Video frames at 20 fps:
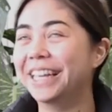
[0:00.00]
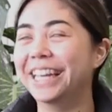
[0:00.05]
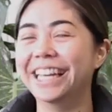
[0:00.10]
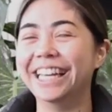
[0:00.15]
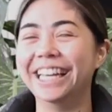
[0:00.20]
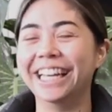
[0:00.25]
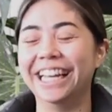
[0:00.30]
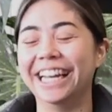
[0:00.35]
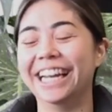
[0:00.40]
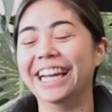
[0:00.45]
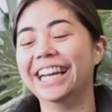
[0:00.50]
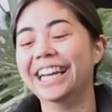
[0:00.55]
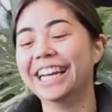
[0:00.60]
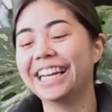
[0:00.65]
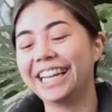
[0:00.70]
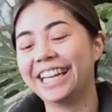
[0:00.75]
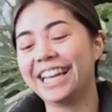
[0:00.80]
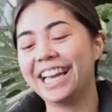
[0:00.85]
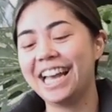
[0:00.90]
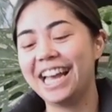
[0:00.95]

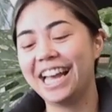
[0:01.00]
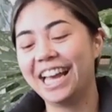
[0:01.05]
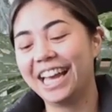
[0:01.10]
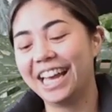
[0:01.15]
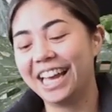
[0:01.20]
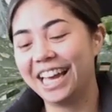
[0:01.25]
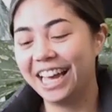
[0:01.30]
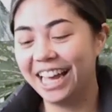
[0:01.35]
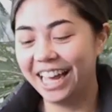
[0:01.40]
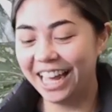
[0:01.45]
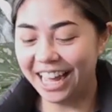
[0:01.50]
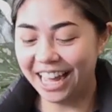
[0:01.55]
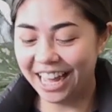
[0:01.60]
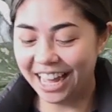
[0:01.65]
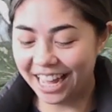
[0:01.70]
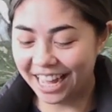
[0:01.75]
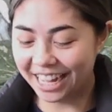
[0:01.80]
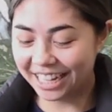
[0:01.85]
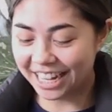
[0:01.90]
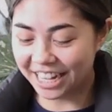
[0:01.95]

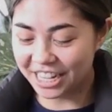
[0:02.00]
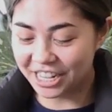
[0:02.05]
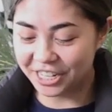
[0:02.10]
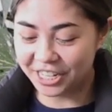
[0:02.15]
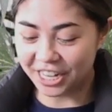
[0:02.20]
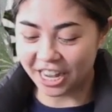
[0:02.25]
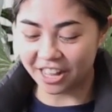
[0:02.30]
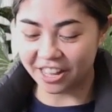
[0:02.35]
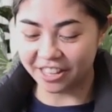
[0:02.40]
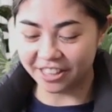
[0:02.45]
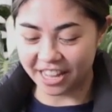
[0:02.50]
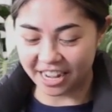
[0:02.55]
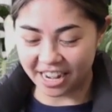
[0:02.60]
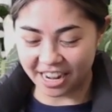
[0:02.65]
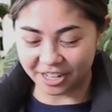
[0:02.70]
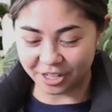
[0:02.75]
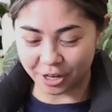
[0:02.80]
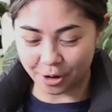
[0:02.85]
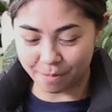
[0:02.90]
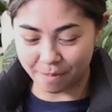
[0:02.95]
can you tell that
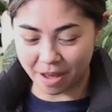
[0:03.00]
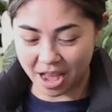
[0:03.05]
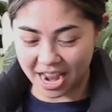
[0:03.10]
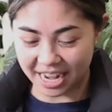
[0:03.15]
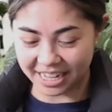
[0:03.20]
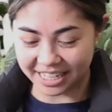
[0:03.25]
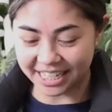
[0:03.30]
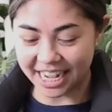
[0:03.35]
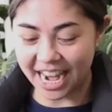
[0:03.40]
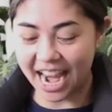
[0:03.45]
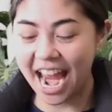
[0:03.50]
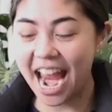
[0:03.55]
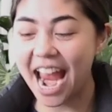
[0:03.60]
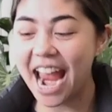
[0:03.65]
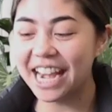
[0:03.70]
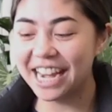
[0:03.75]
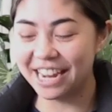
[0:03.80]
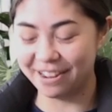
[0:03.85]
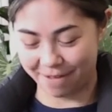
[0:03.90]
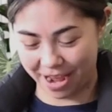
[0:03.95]
I don't mind?
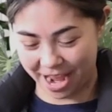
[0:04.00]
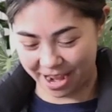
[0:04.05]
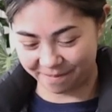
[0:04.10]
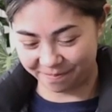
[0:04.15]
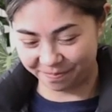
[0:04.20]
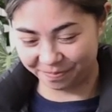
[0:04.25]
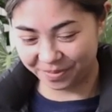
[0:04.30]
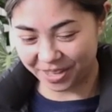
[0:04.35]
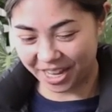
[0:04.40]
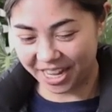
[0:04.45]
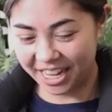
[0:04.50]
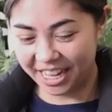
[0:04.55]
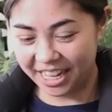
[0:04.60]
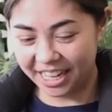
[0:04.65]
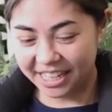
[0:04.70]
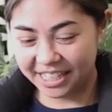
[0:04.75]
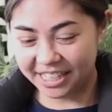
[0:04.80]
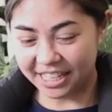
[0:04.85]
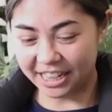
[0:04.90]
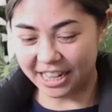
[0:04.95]
Anyway,
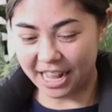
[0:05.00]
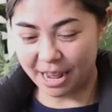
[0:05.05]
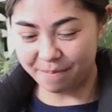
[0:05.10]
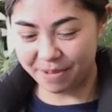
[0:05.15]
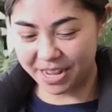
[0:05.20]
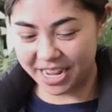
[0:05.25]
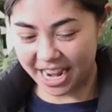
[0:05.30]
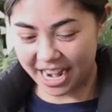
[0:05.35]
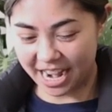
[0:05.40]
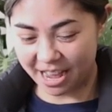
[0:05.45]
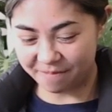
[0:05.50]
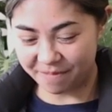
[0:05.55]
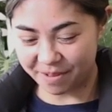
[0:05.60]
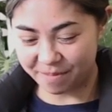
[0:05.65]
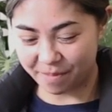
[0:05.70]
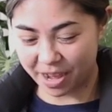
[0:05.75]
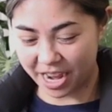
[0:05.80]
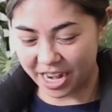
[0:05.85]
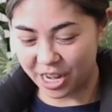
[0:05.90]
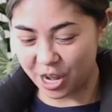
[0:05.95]
so let me get up
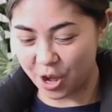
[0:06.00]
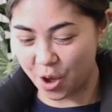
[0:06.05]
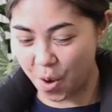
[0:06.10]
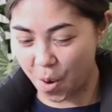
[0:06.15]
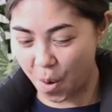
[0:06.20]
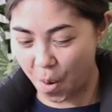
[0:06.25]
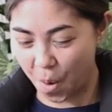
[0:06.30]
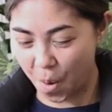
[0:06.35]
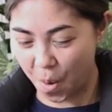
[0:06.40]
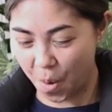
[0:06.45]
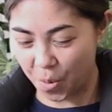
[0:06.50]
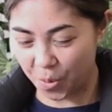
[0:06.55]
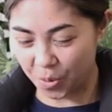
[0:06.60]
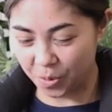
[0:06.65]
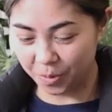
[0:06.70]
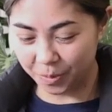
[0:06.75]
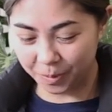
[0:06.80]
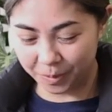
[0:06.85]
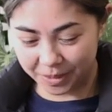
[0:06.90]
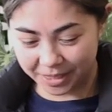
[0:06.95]
my
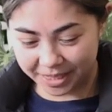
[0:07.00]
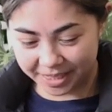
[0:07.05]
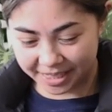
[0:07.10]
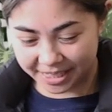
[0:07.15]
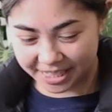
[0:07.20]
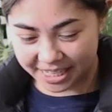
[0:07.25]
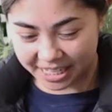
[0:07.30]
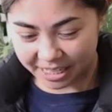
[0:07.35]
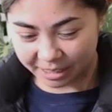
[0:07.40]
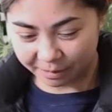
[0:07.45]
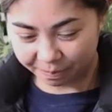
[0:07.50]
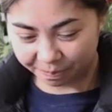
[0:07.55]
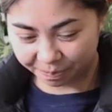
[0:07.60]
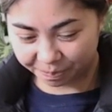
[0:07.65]
notes.